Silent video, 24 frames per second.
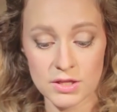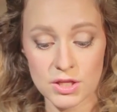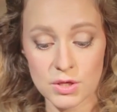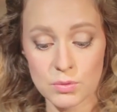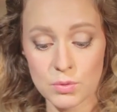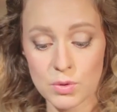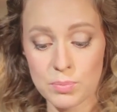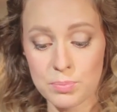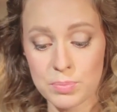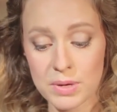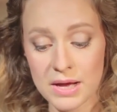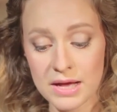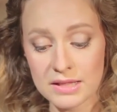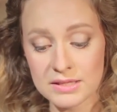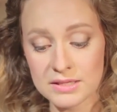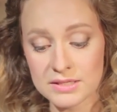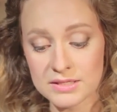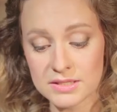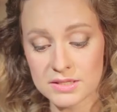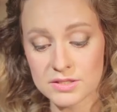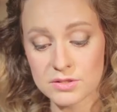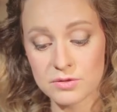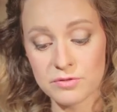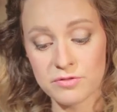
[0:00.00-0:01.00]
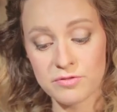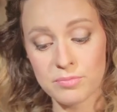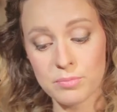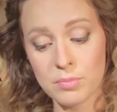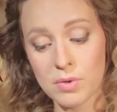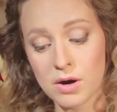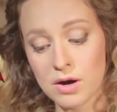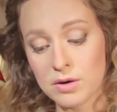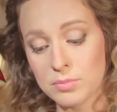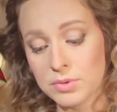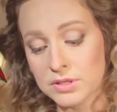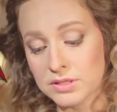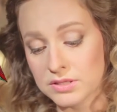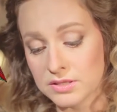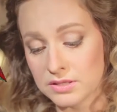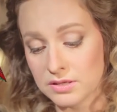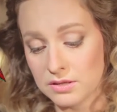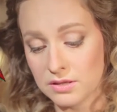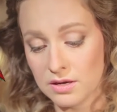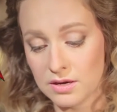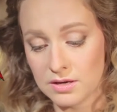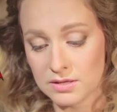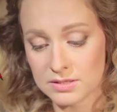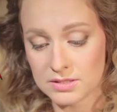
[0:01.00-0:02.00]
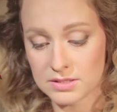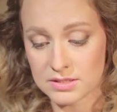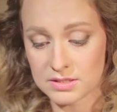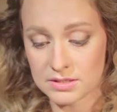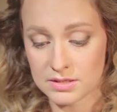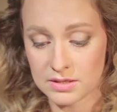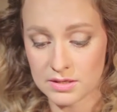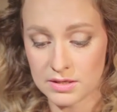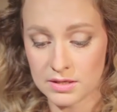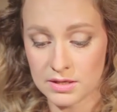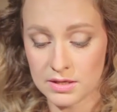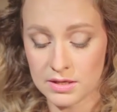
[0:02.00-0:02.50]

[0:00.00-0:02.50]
There were palaces of marble and glass,